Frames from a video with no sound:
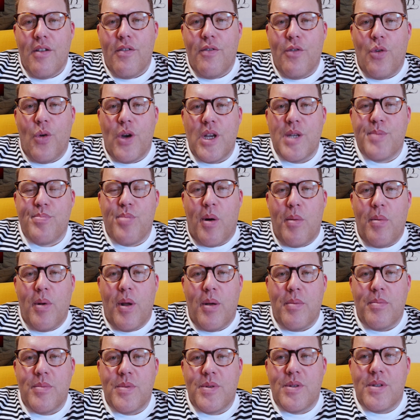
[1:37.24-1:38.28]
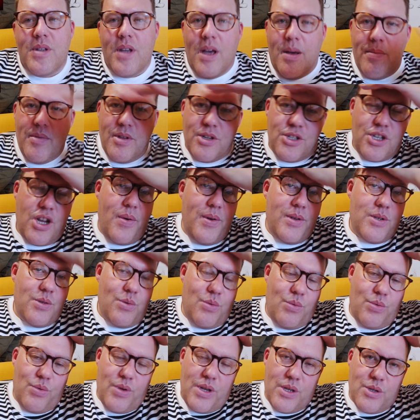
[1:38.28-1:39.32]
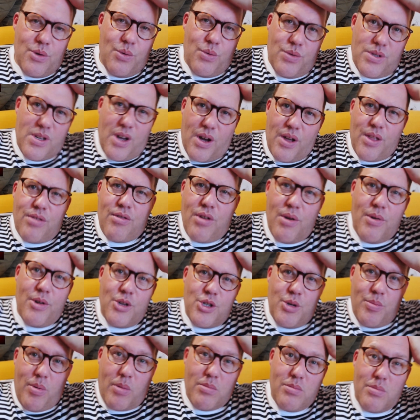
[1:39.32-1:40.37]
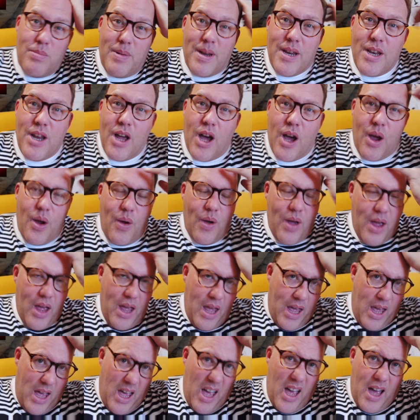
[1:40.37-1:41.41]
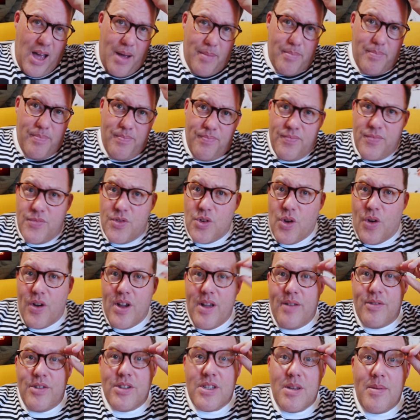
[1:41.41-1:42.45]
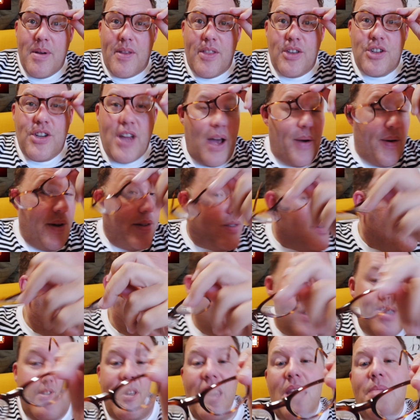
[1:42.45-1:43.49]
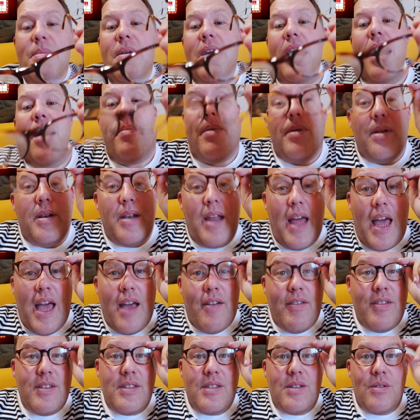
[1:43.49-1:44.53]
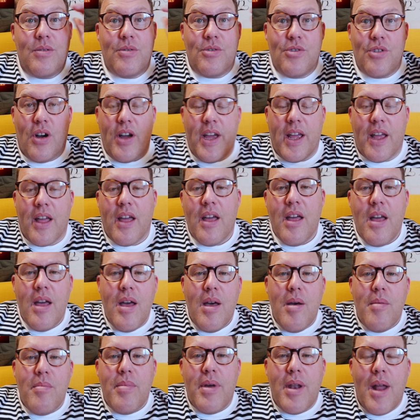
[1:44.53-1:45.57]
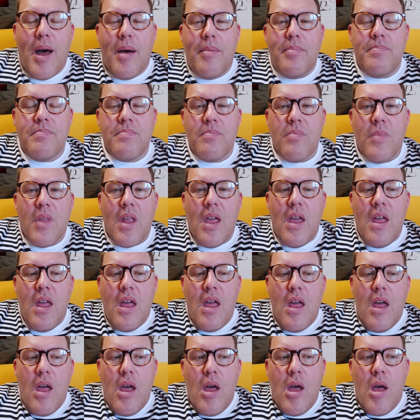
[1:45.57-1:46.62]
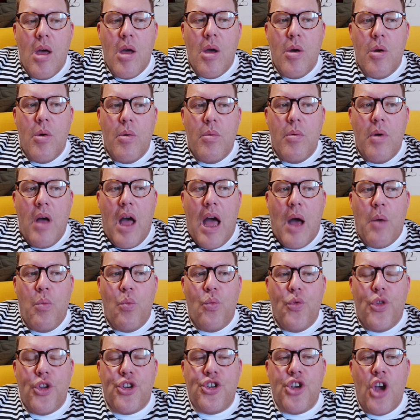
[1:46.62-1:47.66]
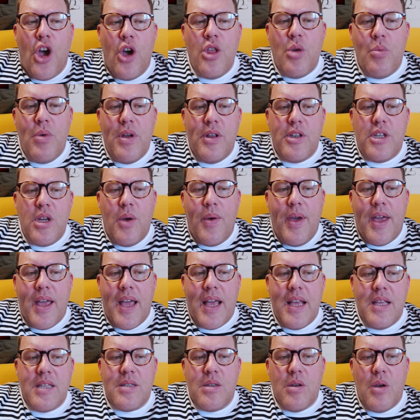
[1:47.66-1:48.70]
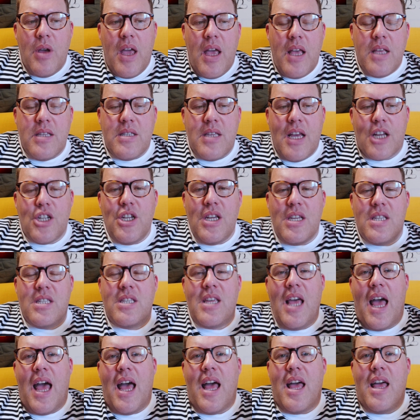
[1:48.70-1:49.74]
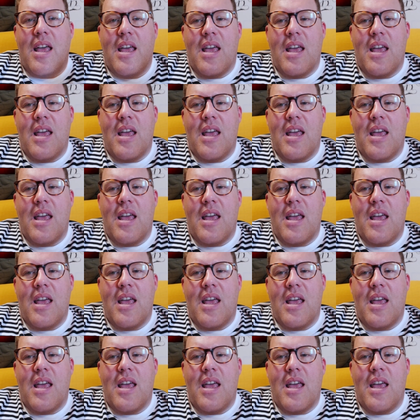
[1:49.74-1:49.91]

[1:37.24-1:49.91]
voice problems. The show is all sung through, as you probably know. Sorry, I've just come out of the shower, so I'm just steaming up and hair is still dry. But and the show that we're doing is actually set